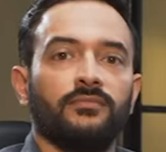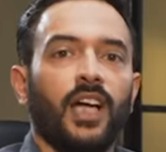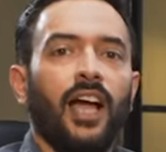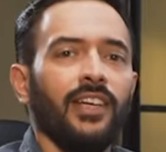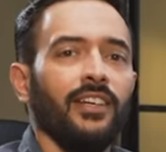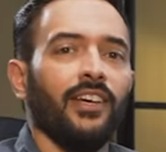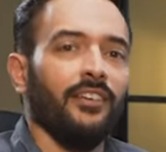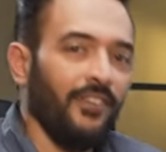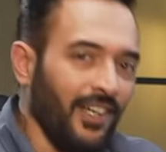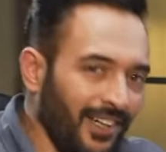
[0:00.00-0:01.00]
I can
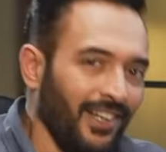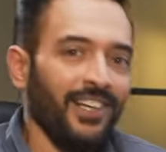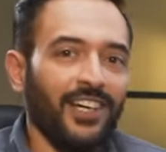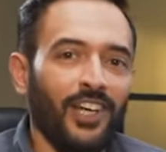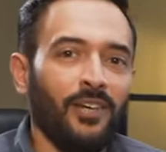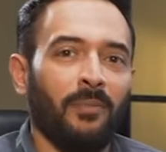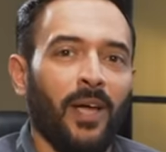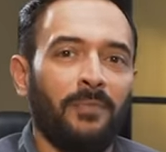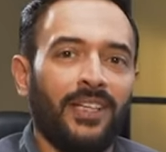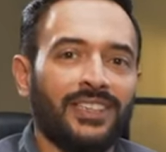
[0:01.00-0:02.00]
conveniently link my
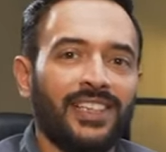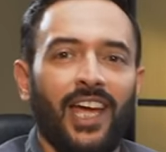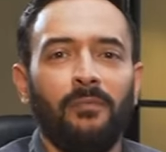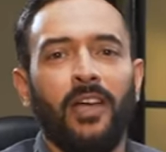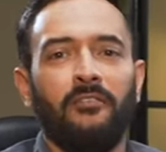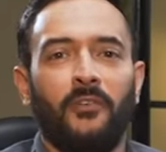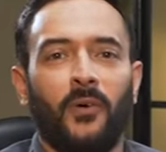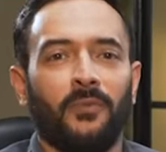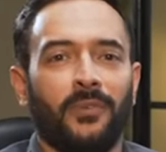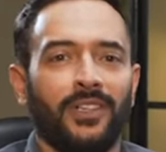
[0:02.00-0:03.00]
PC and my
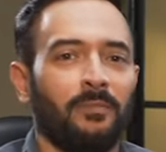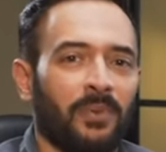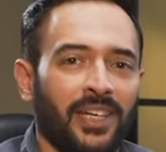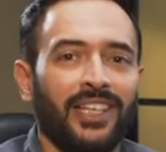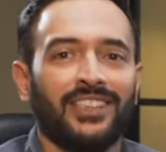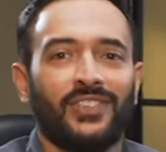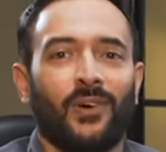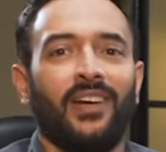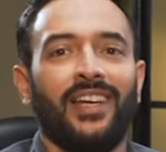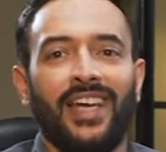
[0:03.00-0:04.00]
phone with the
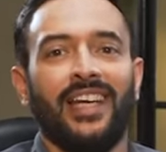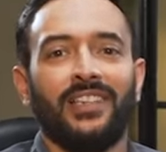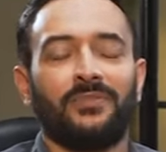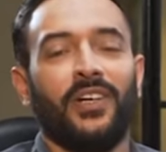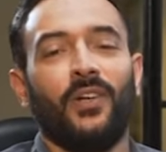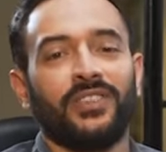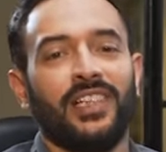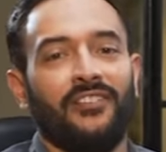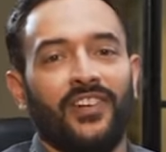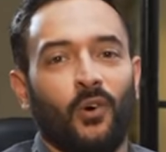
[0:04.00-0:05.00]
pre-installed latest Windows
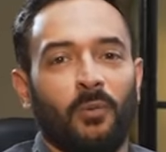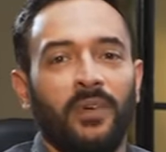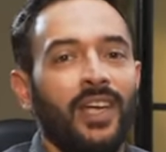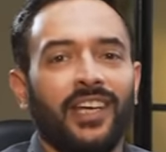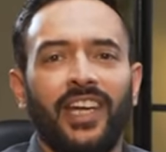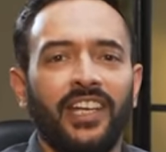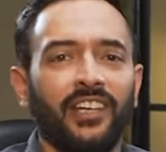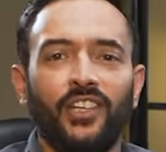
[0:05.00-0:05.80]
11 Home, getting a